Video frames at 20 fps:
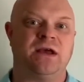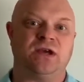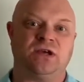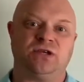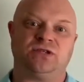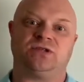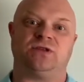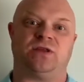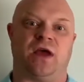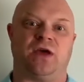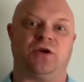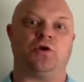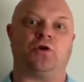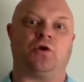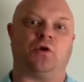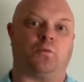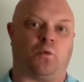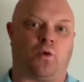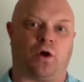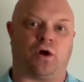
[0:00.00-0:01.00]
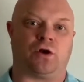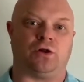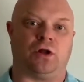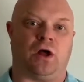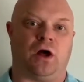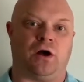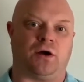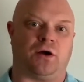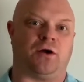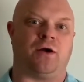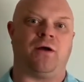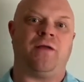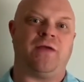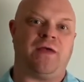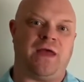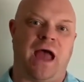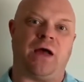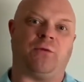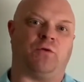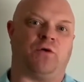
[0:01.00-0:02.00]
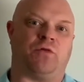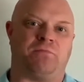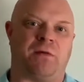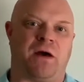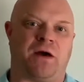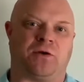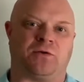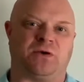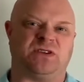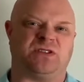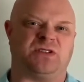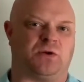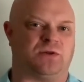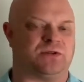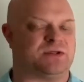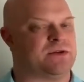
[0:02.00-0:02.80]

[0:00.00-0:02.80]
so that you can work longer and with better results.